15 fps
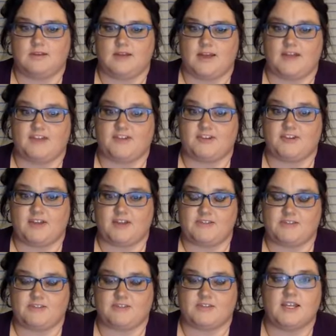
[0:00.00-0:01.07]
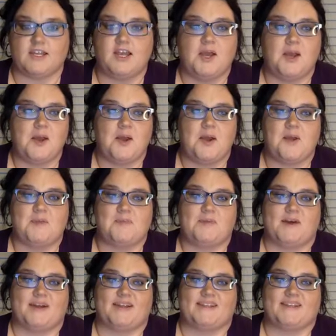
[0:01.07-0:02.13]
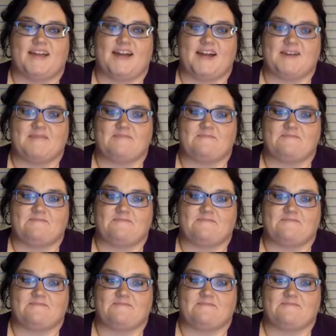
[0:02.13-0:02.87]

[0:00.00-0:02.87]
I don't even know how they do it, but um,